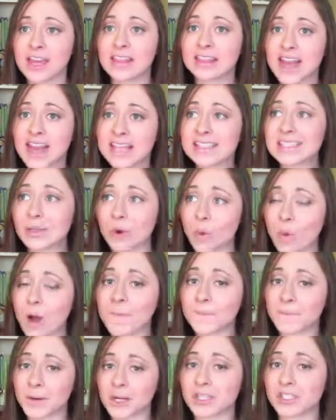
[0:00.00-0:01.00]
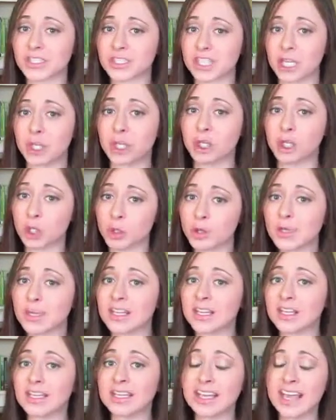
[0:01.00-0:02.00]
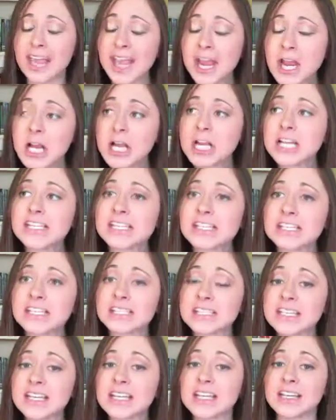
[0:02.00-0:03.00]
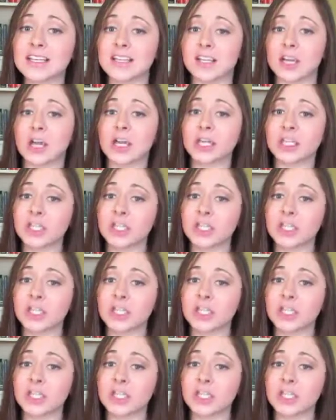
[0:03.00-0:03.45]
That's the one person you can guarantee